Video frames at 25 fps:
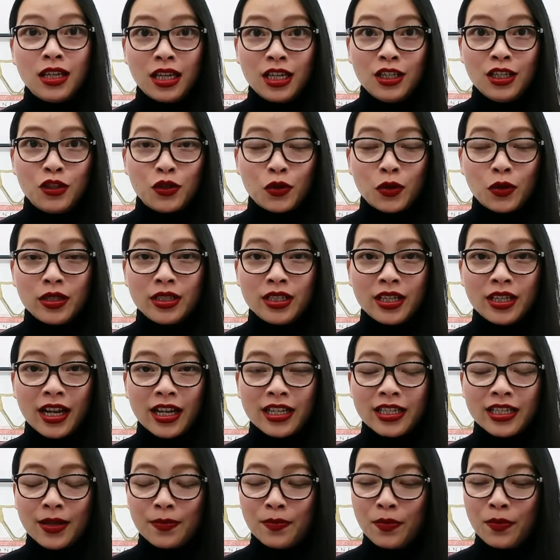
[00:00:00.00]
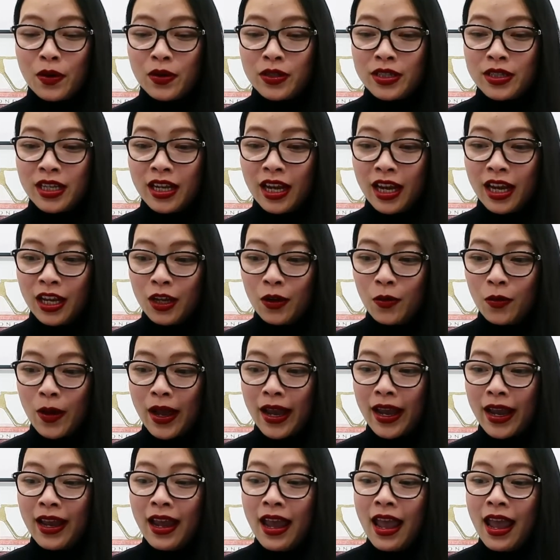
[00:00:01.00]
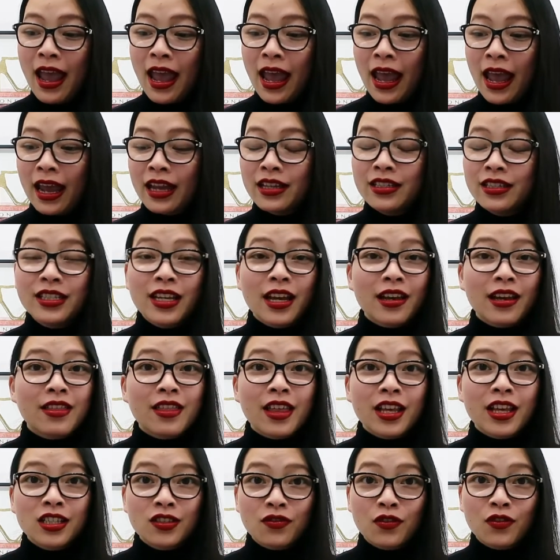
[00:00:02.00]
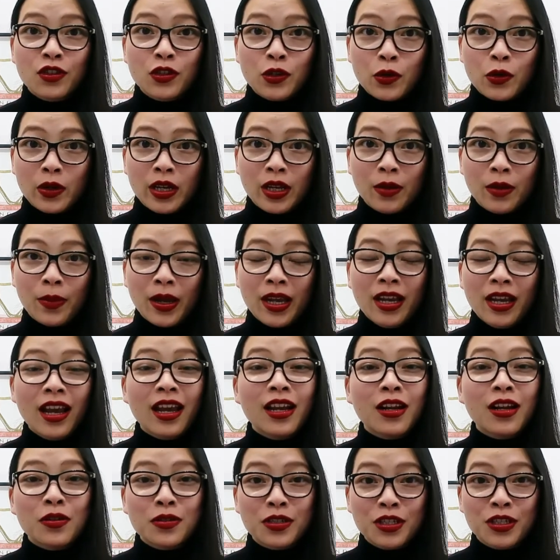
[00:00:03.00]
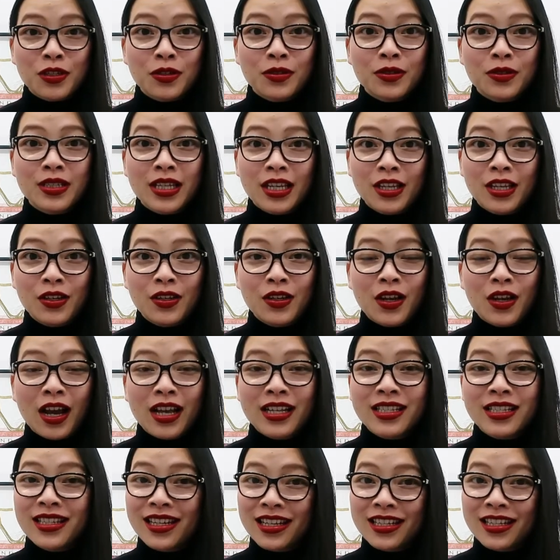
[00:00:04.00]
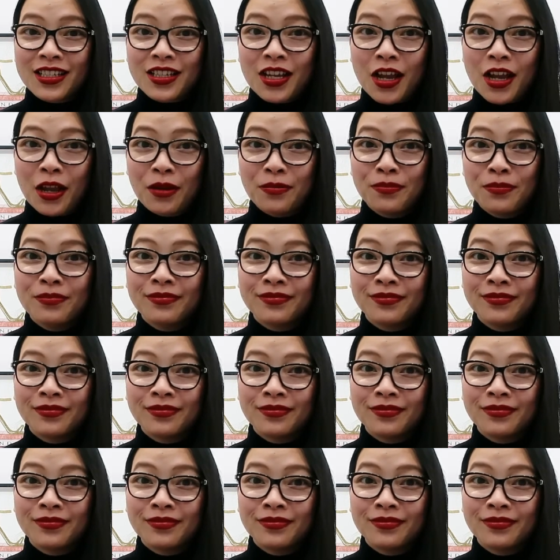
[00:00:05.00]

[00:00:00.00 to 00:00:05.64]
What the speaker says: enjoy today's unboxing anyway. And yeah, thanks for joining me, and I'll sure see you guys next time.